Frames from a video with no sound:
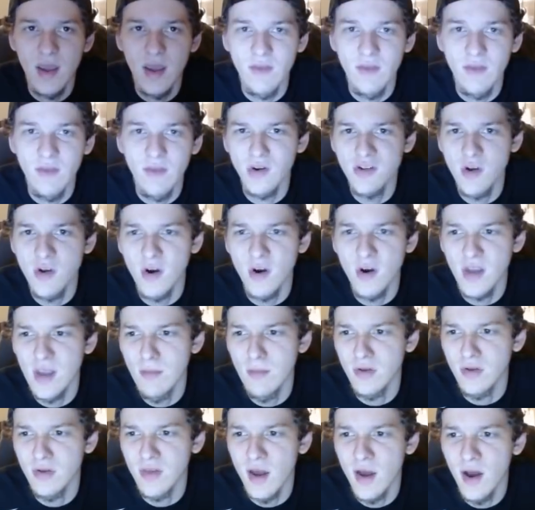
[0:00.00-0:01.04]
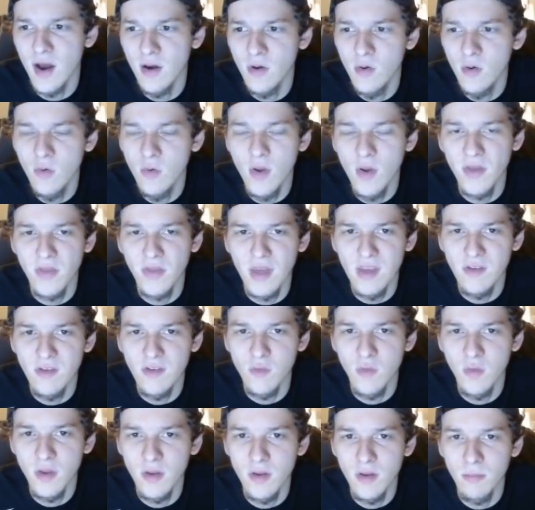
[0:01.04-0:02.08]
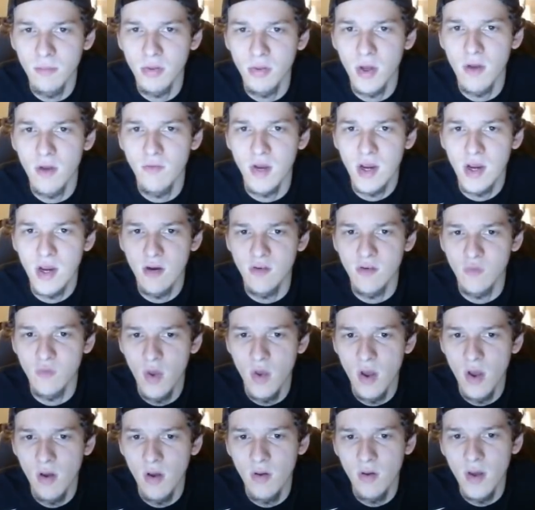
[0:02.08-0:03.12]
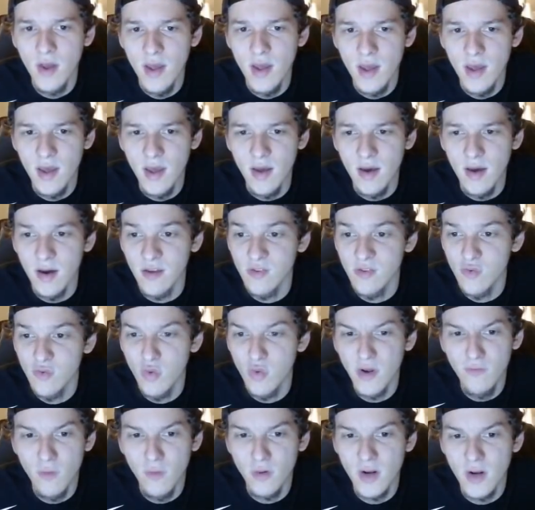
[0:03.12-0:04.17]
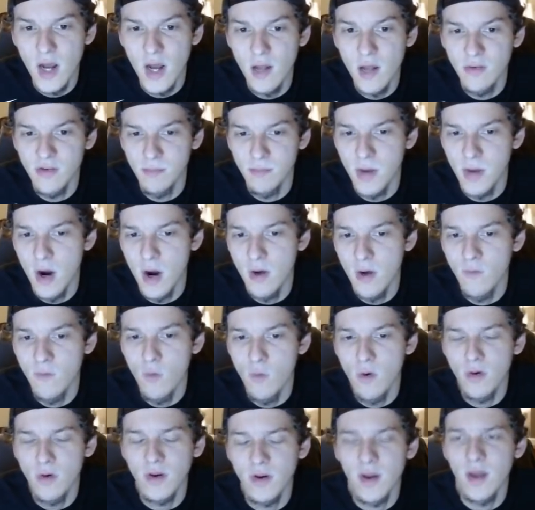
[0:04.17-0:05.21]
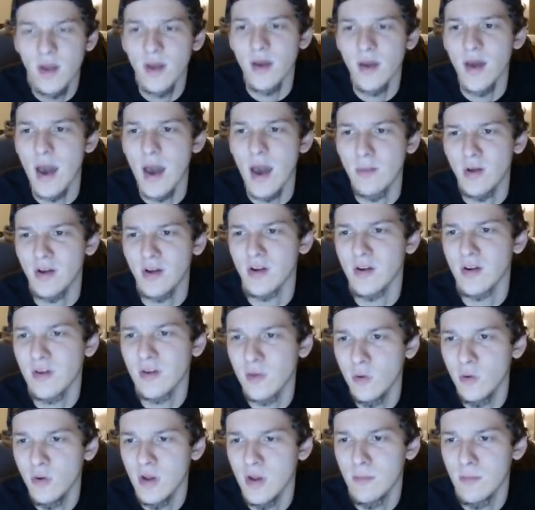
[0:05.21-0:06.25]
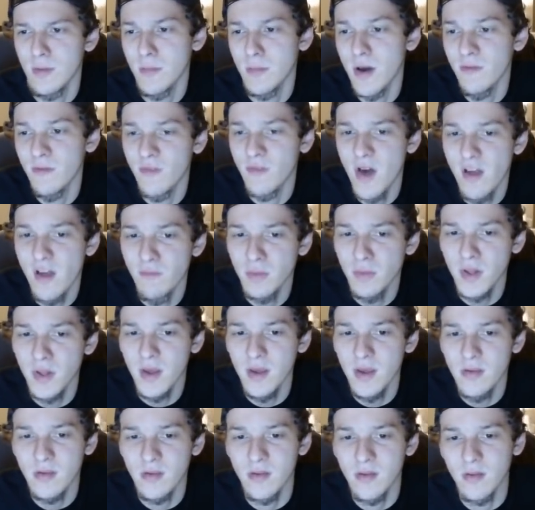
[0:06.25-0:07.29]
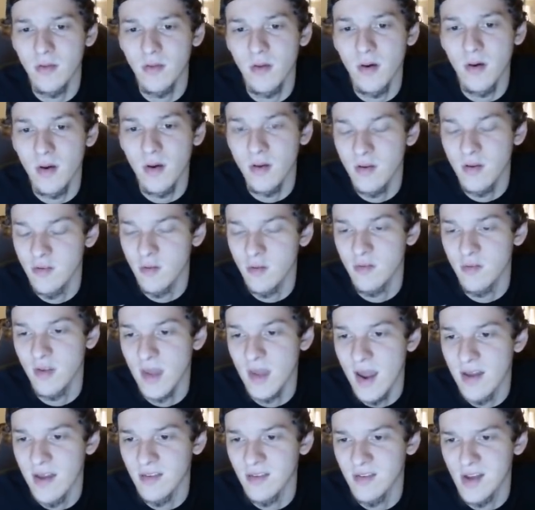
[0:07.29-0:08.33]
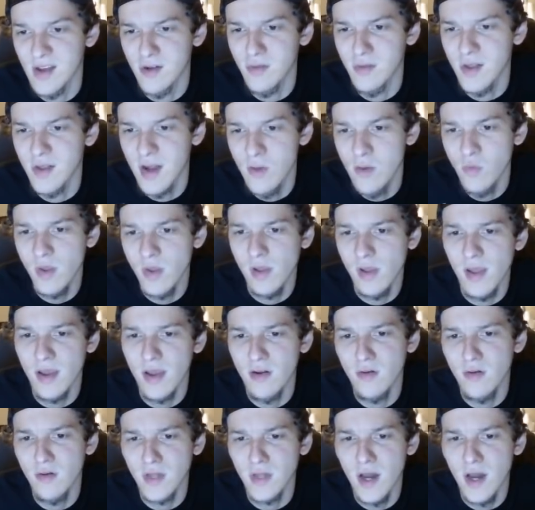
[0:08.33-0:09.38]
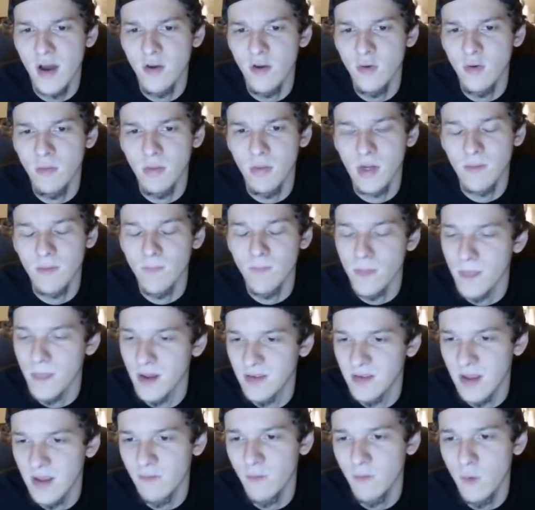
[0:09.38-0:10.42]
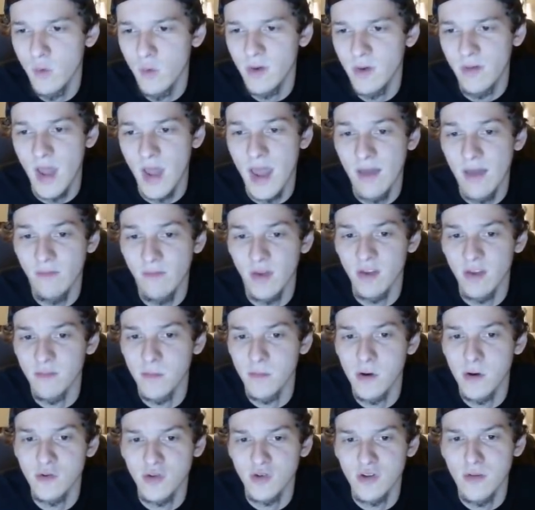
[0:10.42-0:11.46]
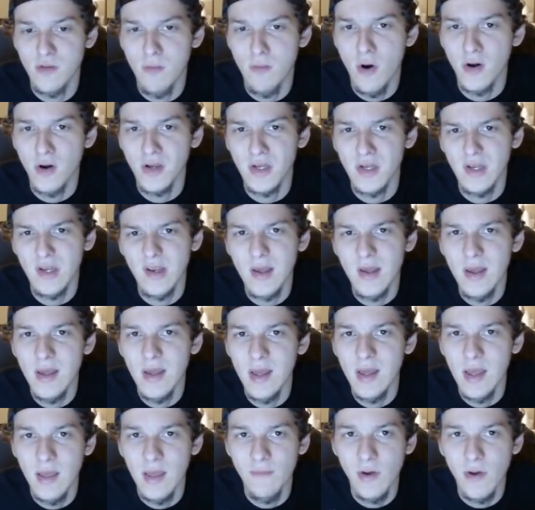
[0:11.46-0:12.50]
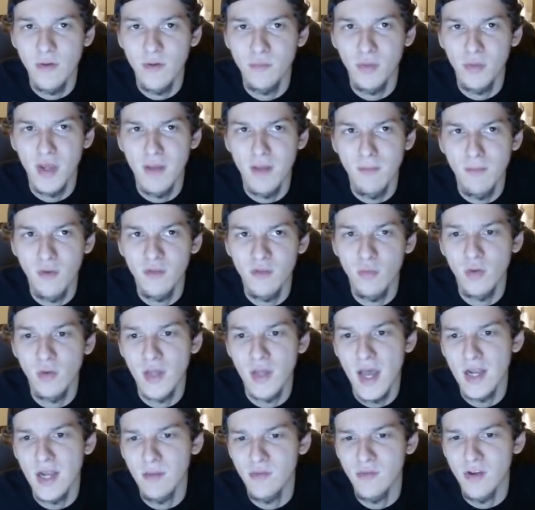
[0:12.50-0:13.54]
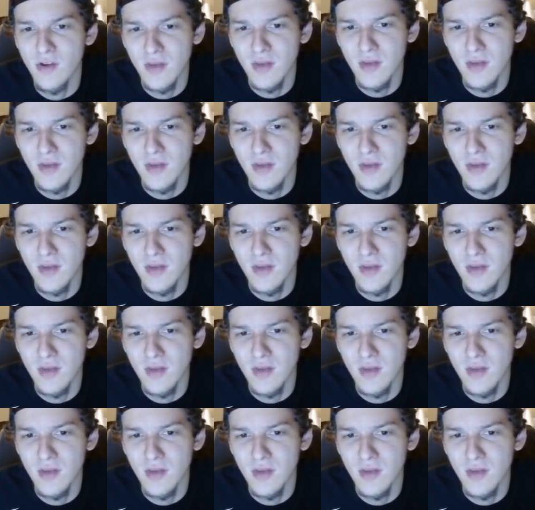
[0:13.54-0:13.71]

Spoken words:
If you want to target him on Yahoo, I think he's a really good play over here as well. He's $24 at power forward. I'm not going to include him in my five plays because there's a guy at center that I really like on Yahoo, but definitely would have exposure to Markkanen if I was playing multiple lineups on